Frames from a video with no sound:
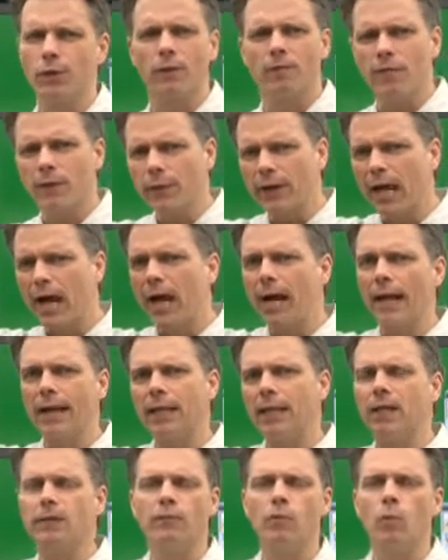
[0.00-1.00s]
a very
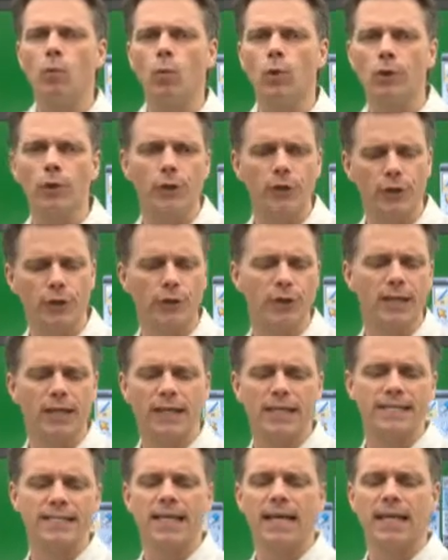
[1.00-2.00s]
high-level word in
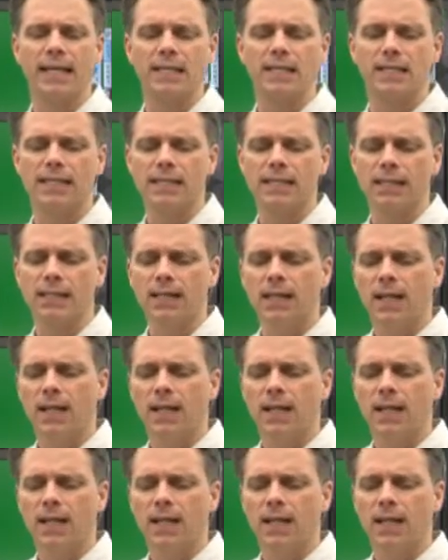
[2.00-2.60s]
a sense.